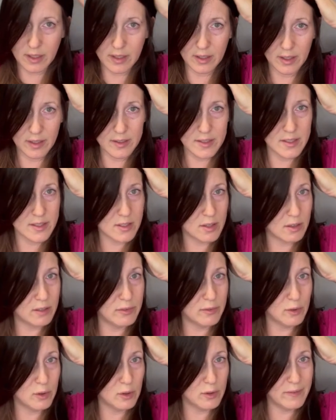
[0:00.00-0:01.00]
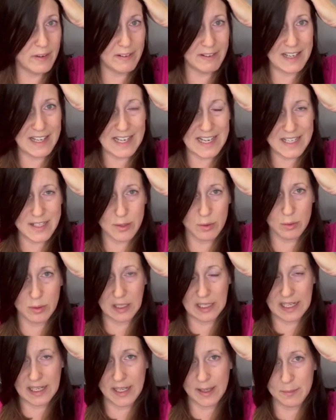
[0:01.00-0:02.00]
This has got 4 very little
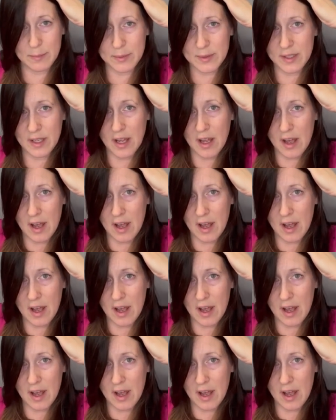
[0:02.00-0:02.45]
clips.